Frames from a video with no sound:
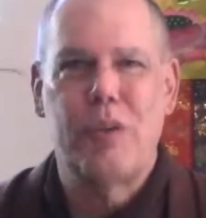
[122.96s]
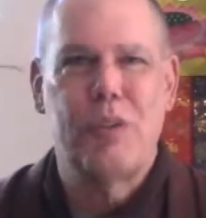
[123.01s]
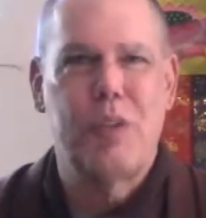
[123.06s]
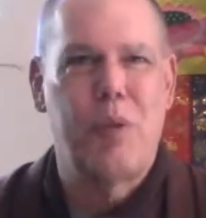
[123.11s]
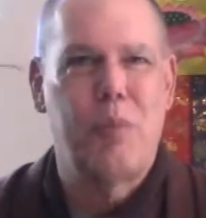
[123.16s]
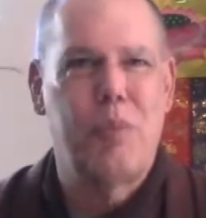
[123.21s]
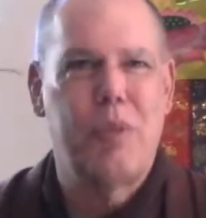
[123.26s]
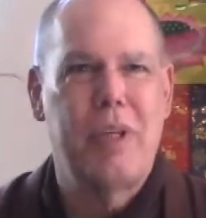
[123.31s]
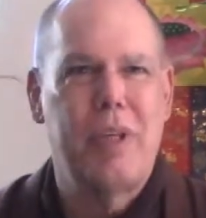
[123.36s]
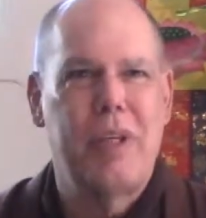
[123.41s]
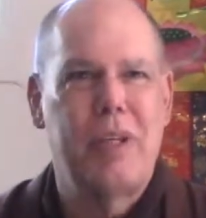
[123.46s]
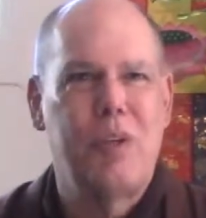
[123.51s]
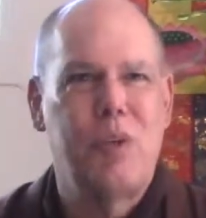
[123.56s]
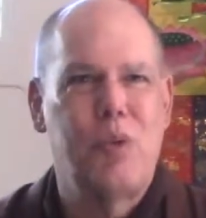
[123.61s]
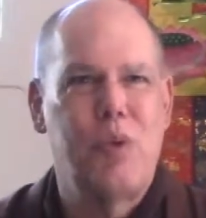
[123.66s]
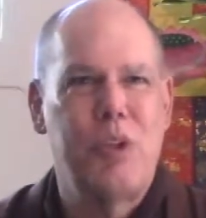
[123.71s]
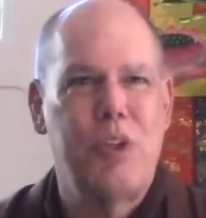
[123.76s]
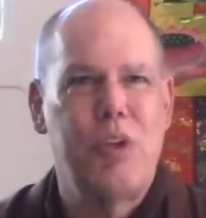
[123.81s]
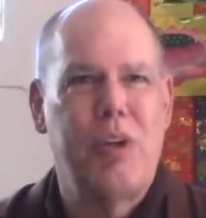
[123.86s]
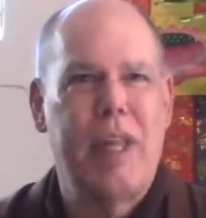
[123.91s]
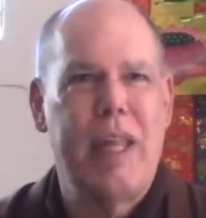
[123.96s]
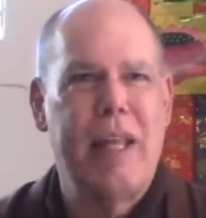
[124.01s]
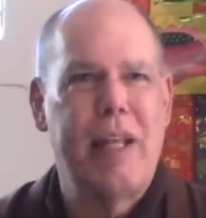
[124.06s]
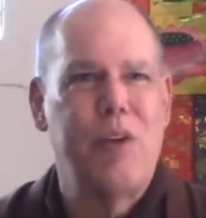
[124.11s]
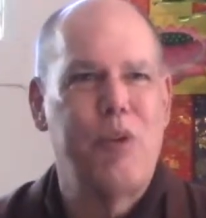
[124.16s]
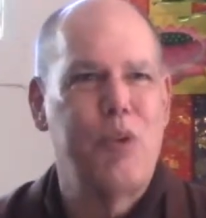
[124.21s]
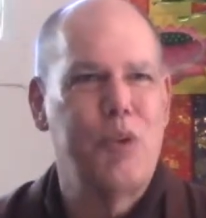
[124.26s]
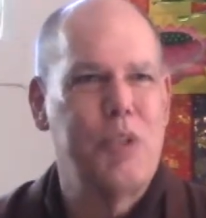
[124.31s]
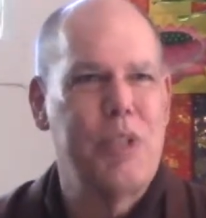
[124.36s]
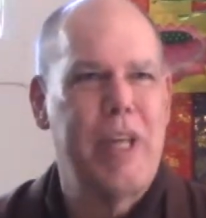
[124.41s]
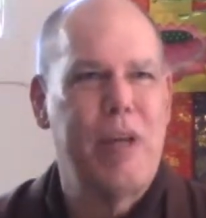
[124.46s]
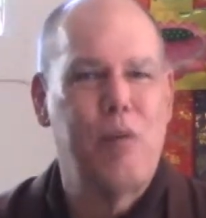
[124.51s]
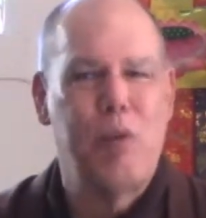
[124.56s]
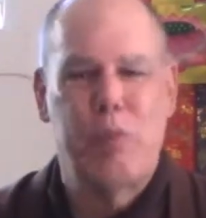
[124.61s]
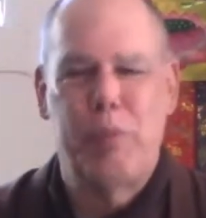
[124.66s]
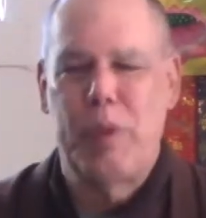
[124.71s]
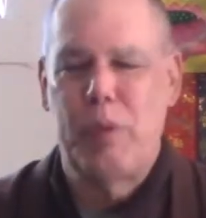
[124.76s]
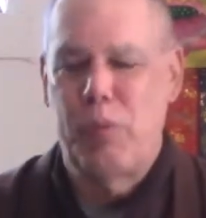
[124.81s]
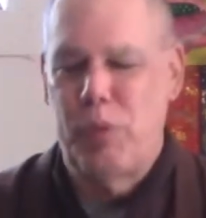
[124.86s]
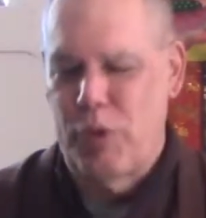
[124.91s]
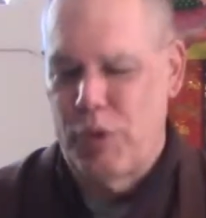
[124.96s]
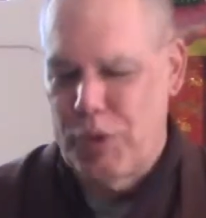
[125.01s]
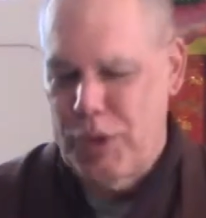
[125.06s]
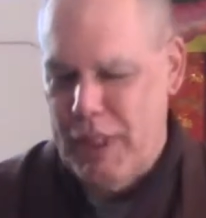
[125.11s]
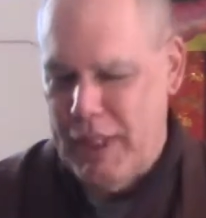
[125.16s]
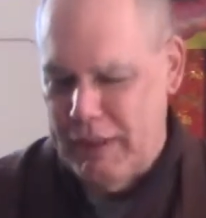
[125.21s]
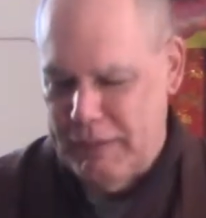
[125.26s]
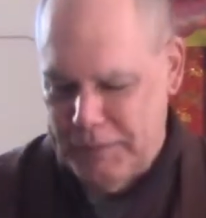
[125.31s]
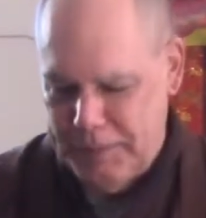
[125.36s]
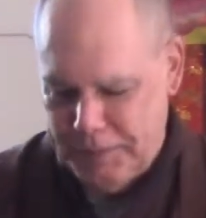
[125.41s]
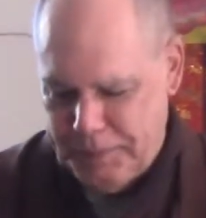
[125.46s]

something when you can't understand what people are saying.